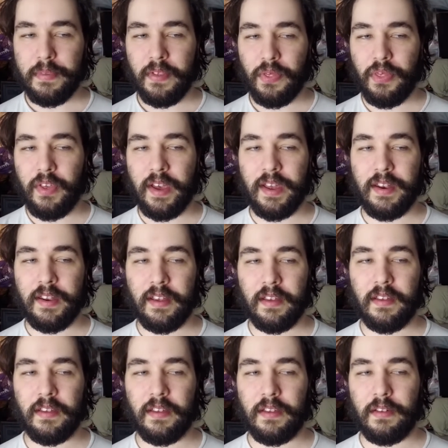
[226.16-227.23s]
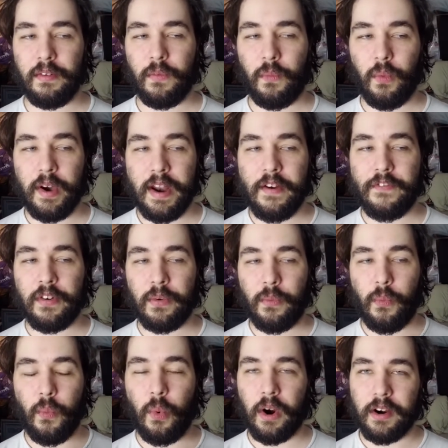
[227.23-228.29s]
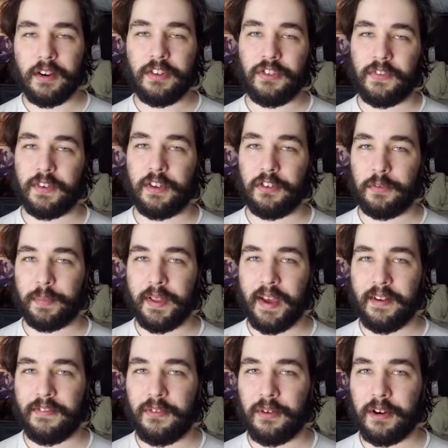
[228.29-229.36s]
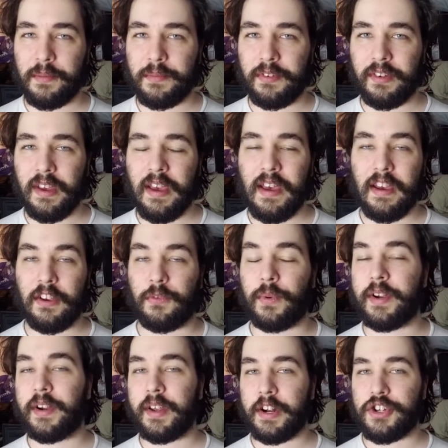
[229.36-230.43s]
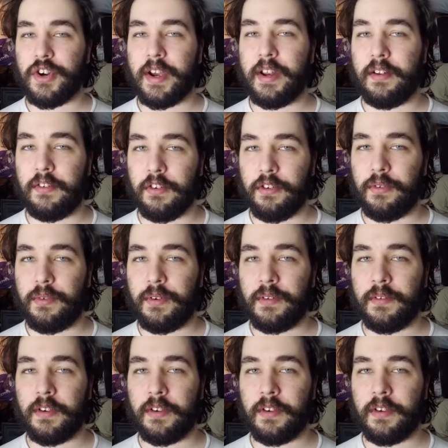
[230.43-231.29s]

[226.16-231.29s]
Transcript: then whatever works for those platforms is what you're going to try to do.